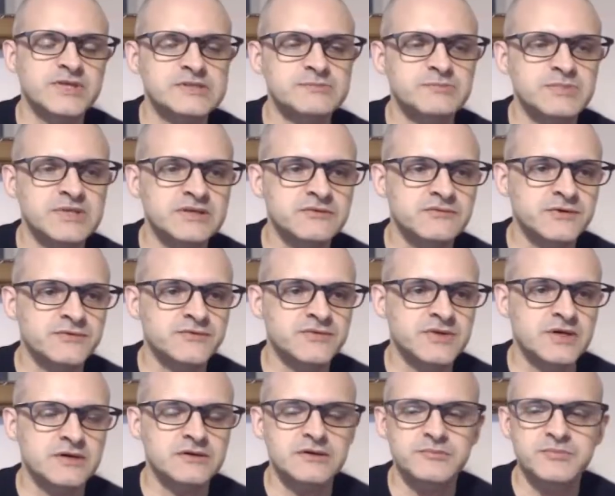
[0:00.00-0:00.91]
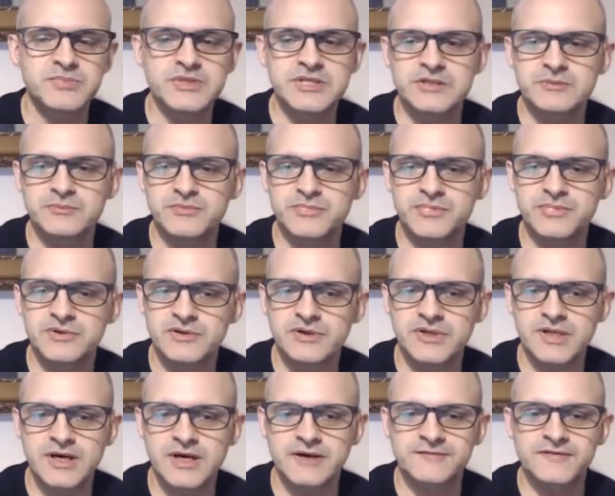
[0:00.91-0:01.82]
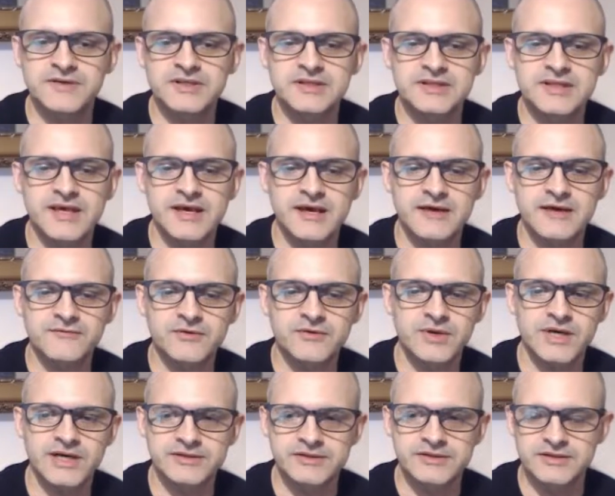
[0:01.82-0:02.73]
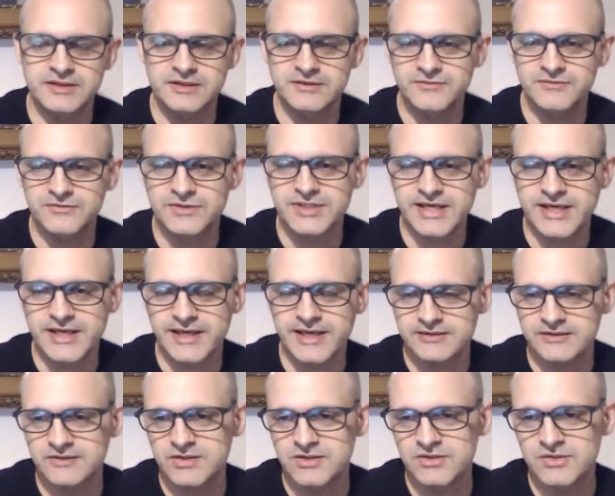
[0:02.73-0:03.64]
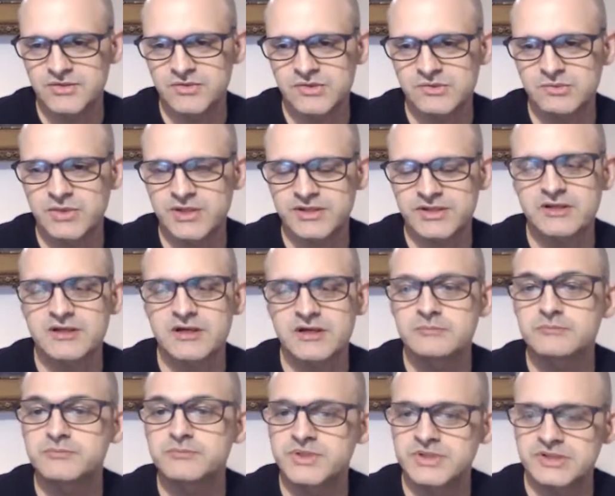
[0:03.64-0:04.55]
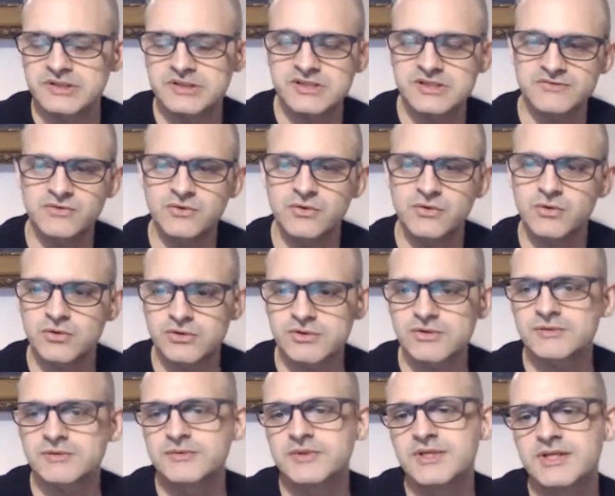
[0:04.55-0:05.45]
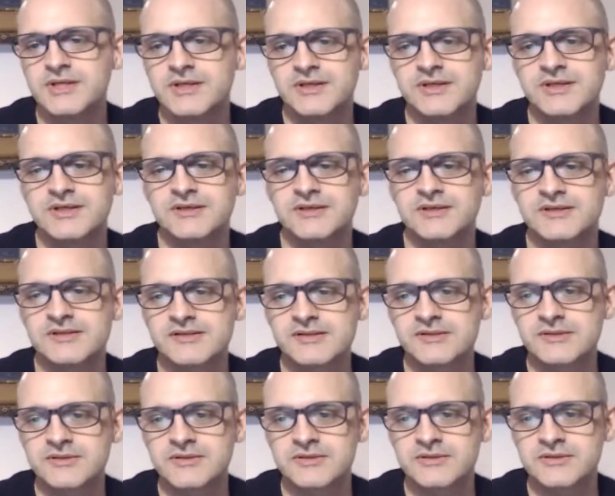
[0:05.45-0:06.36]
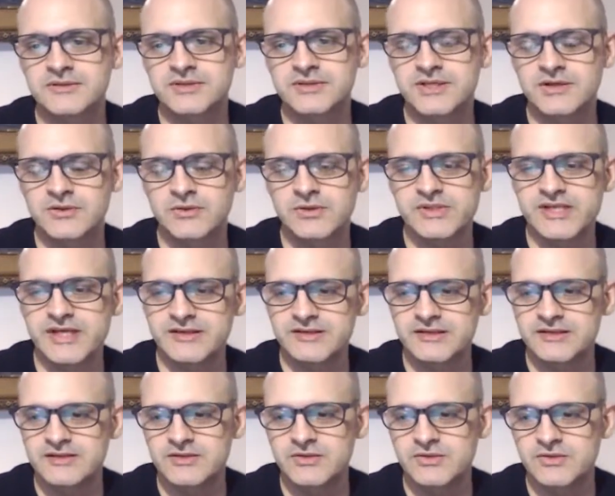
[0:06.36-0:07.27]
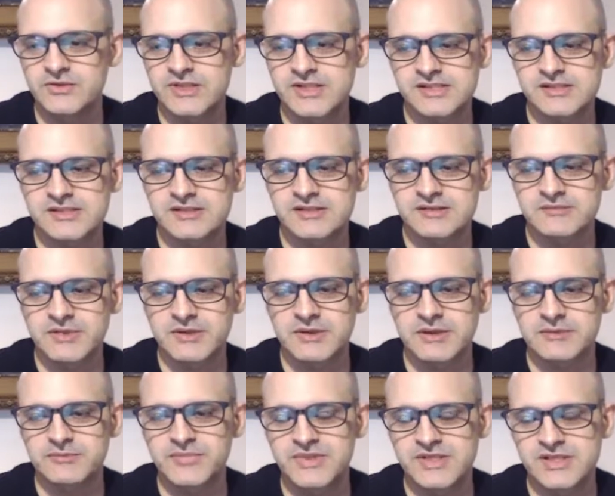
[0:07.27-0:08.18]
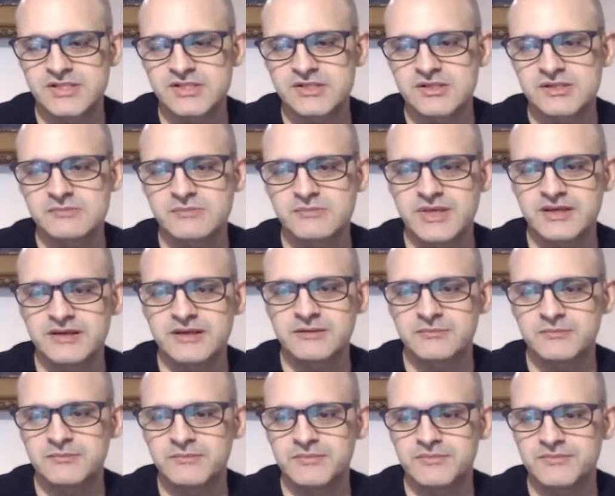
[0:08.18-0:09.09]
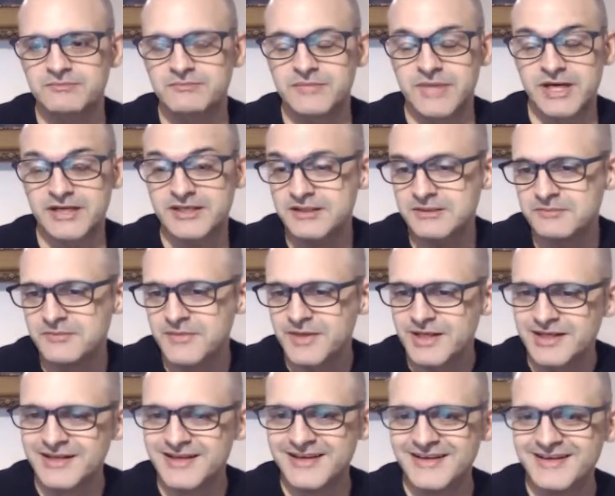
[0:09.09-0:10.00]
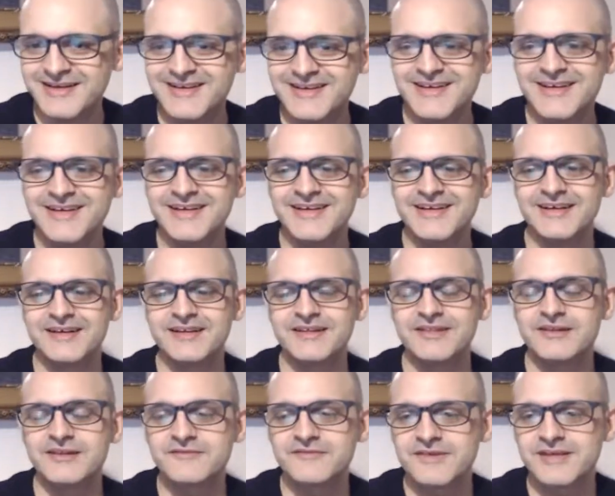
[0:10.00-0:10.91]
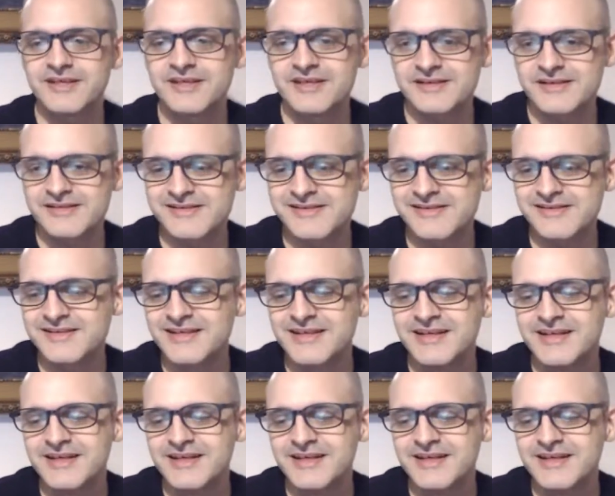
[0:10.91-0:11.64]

speak with younger people, I think they have quite a different attitude what a company is for. So the old attitude is companies just making money and nothing else.